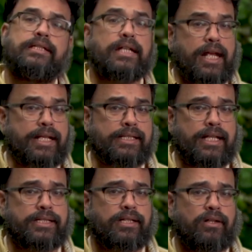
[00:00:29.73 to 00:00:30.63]
Today's
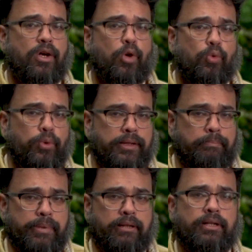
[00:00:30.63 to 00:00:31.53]
lesson will
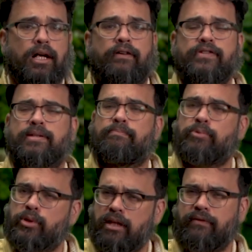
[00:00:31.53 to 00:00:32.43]
build off some
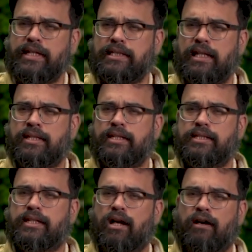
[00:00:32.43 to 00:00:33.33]
previous
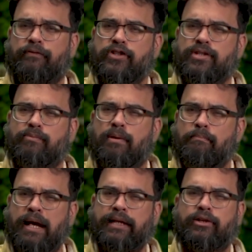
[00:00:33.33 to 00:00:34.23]
lessons and offer some
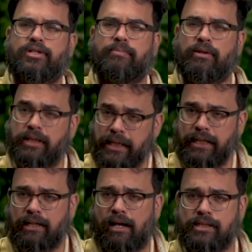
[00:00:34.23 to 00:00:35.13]
reminders about
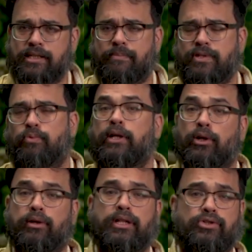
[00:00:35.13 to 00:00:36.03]
key concepts when
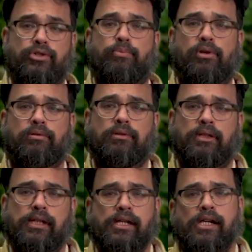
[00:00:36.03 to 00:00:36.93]
learning CHamoru.
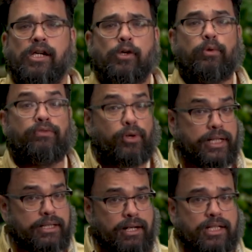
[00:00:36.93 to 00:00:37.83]
We've
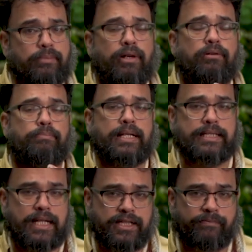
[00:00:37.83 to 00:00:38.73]
already talked about
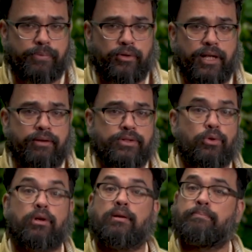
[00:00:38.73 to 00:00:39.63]
possessive pronouns
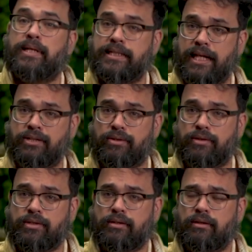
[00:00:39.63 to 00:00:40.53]
or
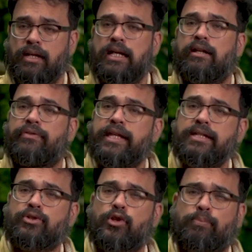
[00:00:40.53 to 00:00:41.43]
possessors.
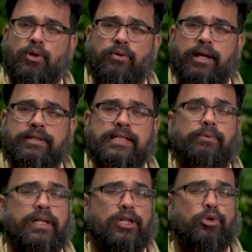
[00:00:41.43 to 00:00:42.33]
These are the pronouns that
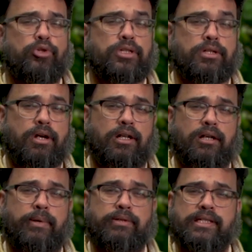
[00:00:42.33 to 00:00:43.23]
we use to talk
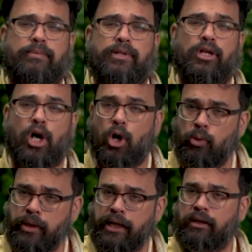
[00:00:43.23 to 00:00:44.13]
about someone
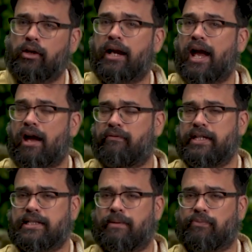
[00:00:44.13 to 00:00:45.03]
owning or
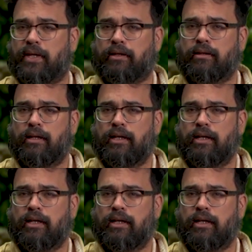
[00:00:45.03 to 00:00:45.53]
having something.